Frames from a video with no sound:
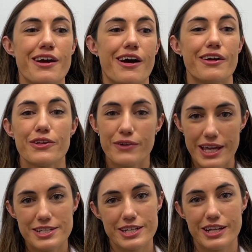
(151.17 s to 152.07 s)
Our
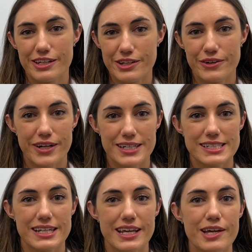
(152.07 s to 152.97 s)
location in New York
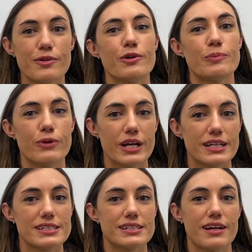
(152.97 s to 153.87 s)
City
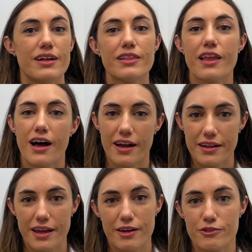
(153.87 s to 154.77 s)
brings a lot
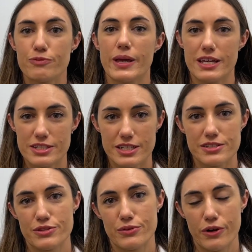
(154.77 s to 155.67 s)
of patients
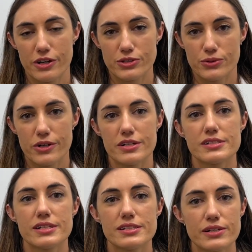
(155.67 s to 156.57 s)
through our
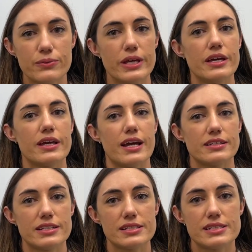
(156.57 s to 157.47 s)
doors. So we get
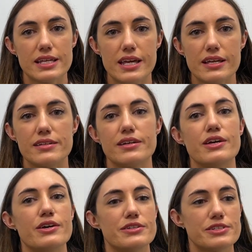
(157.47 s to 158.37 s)
to see
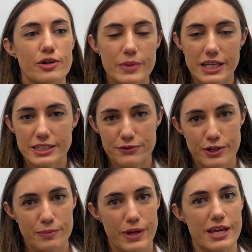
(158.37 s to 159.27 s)
so many
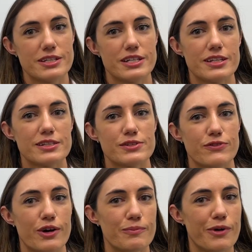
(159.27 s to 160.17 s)
different patients
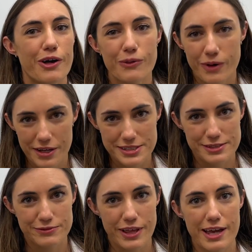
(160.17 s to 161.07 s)
from all walks
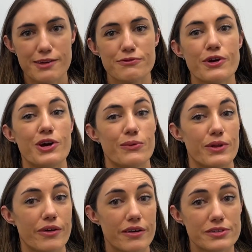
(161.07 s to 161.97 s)
of life with
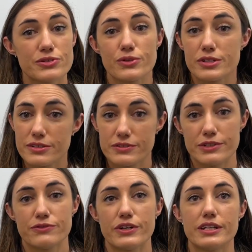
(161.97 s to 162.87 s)
all sorts of
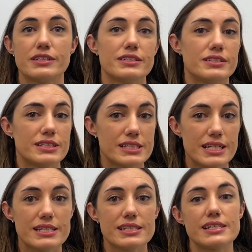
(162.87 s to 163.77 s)
different
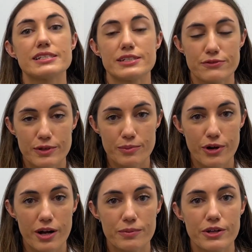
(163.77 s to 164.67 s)
diseases, different
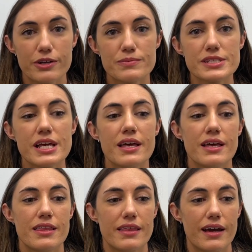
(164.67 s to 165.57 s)
problems,
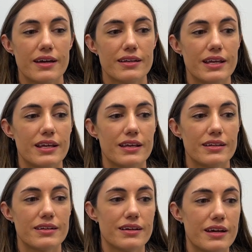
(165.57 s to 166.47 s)
that
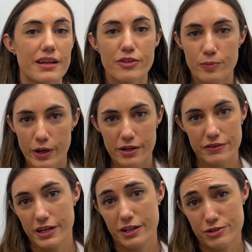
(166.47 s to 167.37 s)
in another part of the
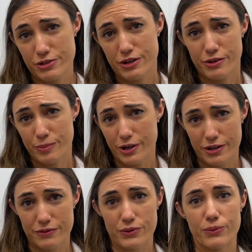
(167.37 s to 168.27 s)
country or part
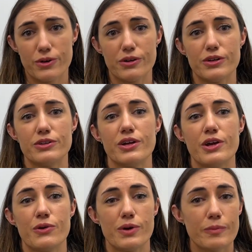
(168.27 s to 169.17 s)
of the world,
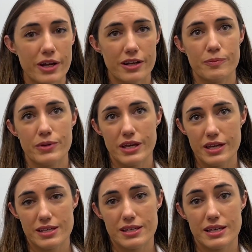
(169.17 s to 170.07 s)
we might not be
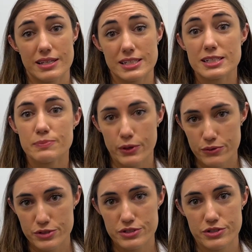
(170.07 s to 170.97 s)
as
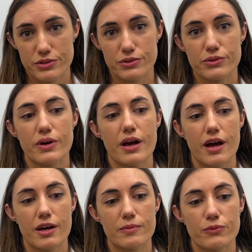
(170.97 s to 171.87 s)
exposed to
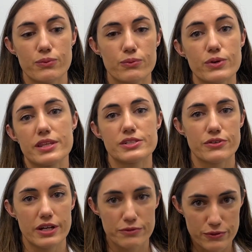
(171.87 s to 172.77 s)
with as
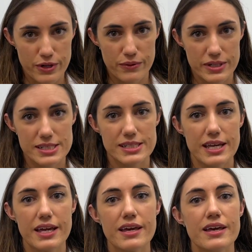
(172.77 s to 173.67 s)
great a
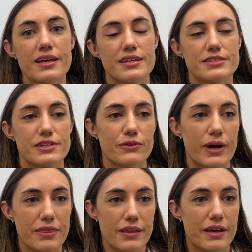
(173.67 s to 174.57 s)
frequency. So I
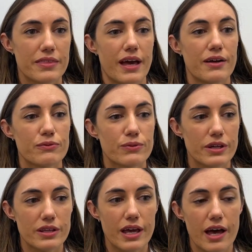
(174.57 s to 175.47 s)
think that
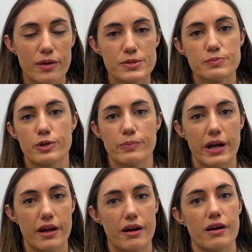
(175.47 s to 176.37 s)
really helps
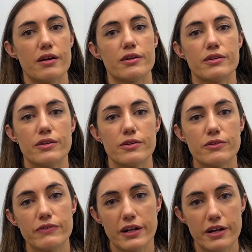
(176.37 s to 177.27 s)
prepare
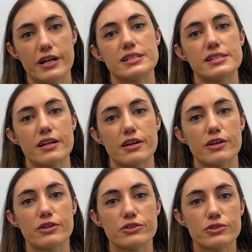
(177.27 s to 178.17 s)
veterinarians that are